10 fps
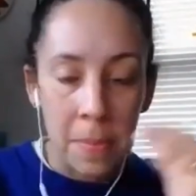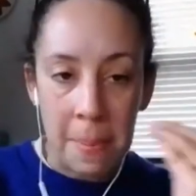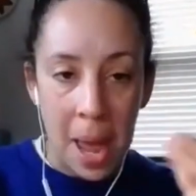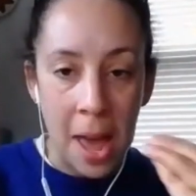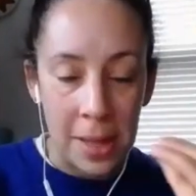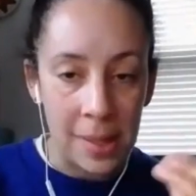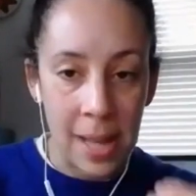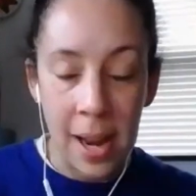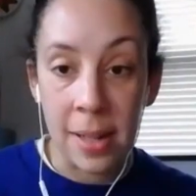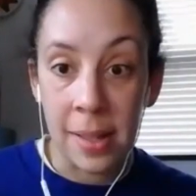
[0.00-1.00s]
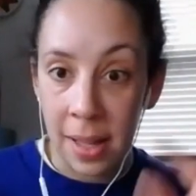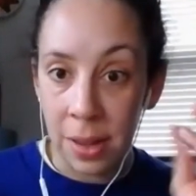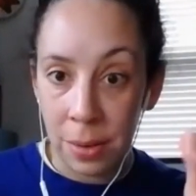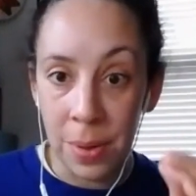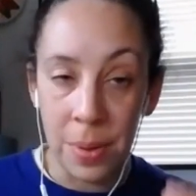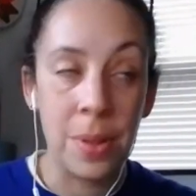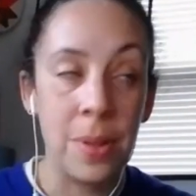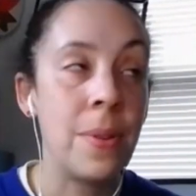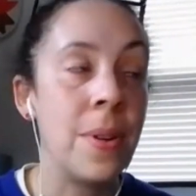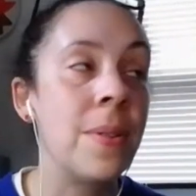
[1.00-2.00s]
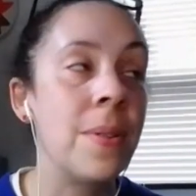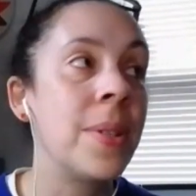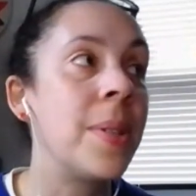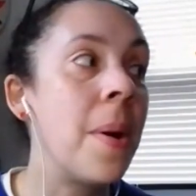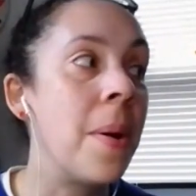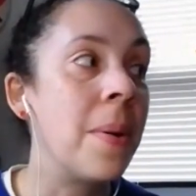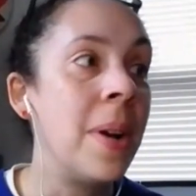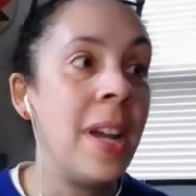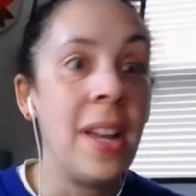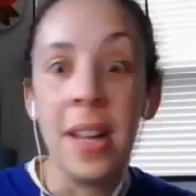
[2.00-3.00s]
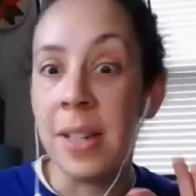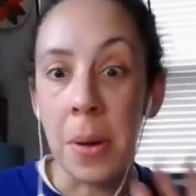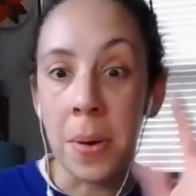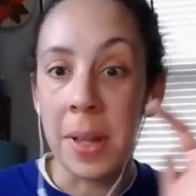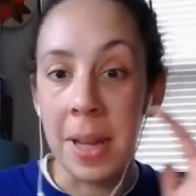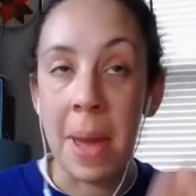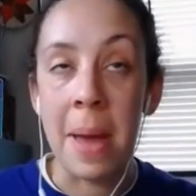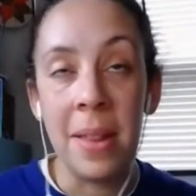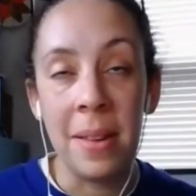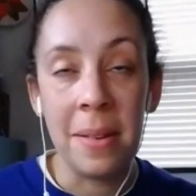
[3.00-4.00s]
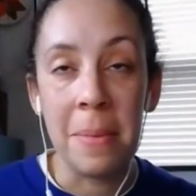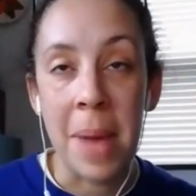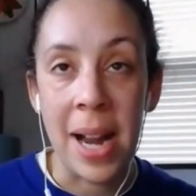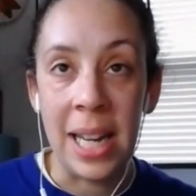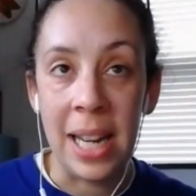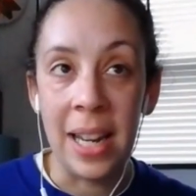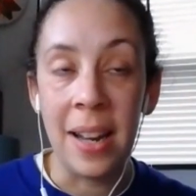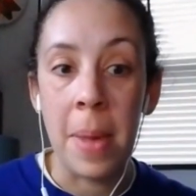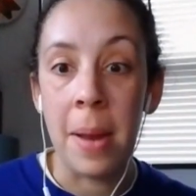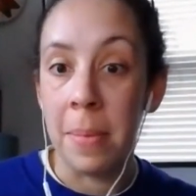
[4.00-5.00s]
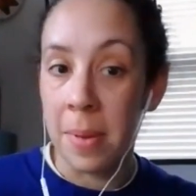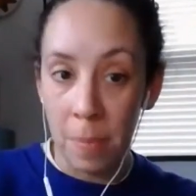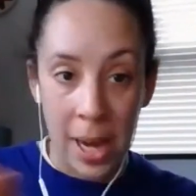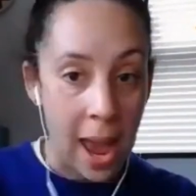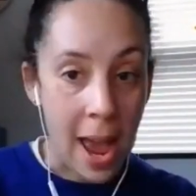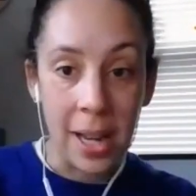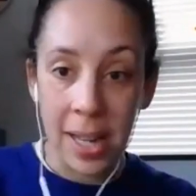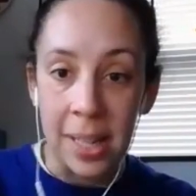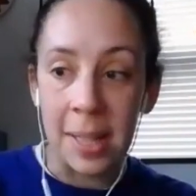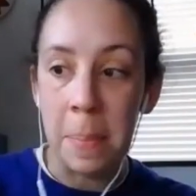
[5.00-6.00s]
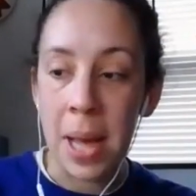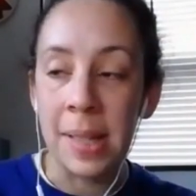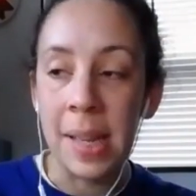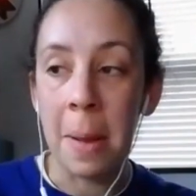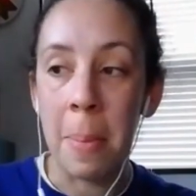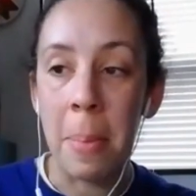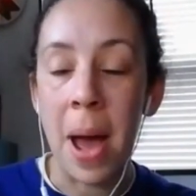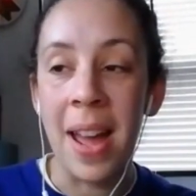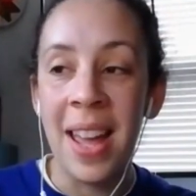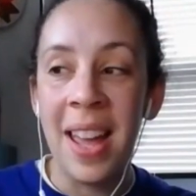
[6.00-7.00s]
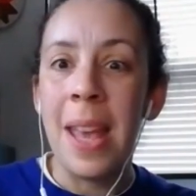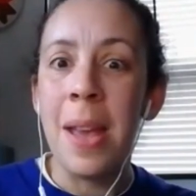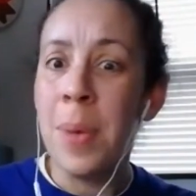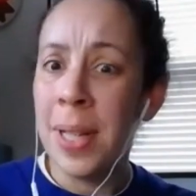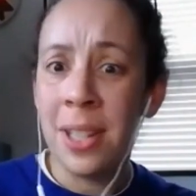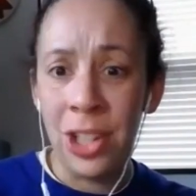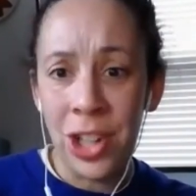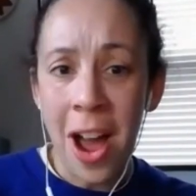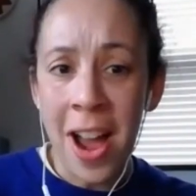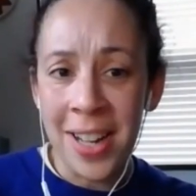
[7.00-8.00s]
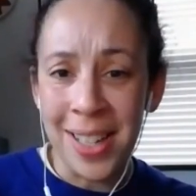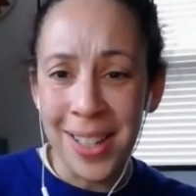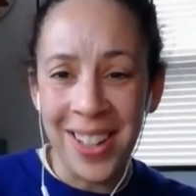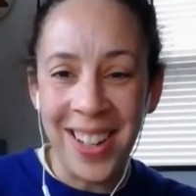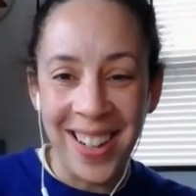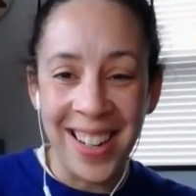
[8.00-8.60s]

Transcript: the math and science kid through and through so it totally met my need, and we had kids busing but it was a shock to learn